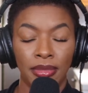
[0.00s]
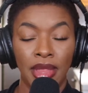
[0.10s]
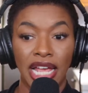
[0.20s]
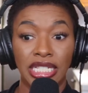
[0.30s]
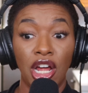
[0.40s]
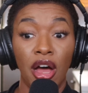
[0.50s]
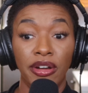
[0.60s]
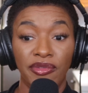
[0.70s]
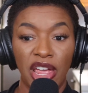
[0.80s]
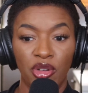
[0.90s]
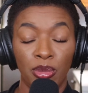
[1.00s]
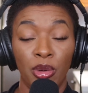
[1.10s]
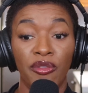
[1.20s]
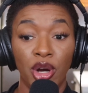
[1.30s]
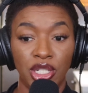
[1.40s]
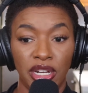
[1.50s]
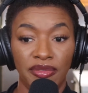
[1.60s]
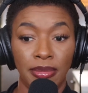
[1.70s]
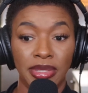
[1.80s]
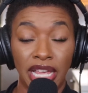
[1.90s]
as an unfavorable version of
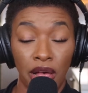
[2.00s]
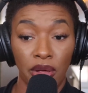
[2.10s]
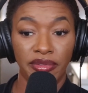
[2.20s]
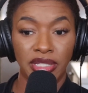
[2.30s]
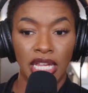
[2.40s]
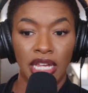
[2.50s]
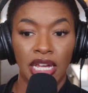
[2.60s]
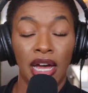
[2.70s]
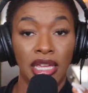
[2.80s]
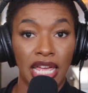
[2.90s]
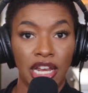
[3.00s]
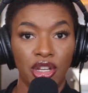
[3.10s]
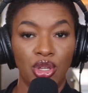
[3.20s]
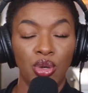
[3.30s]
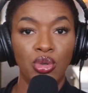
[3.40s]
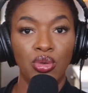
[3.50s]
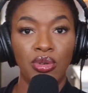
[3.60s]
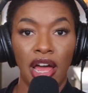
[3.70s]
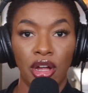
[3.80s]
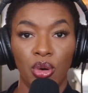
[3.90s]
themselves. Again, you do
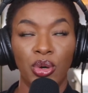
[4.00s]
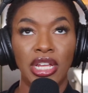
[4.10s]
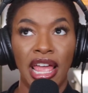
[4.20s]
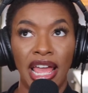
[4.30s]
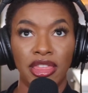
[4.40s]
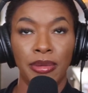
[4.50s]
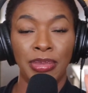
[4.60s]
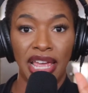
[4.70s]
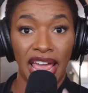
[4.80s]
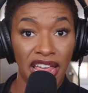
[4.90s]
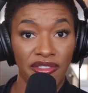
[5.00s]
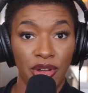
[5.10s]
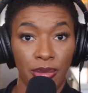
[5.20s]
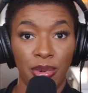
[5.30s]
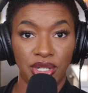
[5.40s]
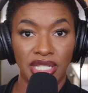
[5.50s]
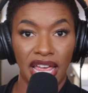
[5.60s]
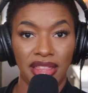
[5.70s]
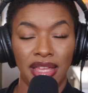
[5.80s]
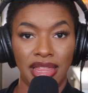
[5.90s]
not create the behavior per
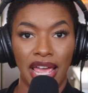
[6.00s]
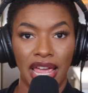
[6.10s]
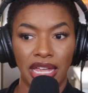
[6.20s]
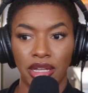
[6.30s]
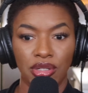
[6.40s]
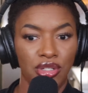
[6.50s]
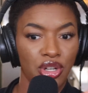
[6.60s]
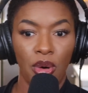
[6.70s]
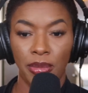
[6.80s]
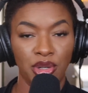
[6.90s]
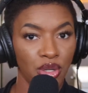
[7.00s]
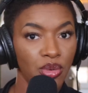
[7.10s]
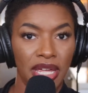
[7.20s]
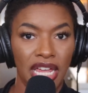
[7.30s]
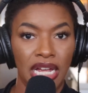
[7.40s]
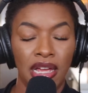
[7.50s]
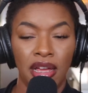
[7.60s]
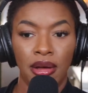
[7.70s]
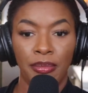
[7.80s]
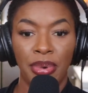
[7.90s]
se that they show up doing,
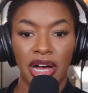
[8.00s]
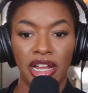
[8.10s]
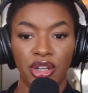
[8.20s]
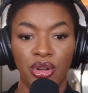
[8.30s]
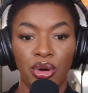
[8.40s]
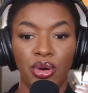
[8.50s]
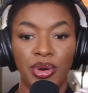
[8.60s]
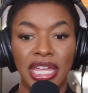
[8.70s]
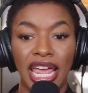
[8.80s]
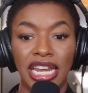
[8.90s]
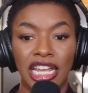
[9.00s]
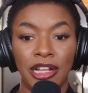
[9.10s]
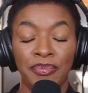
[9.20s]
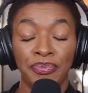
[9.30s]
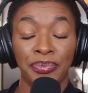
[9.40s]
but you're creating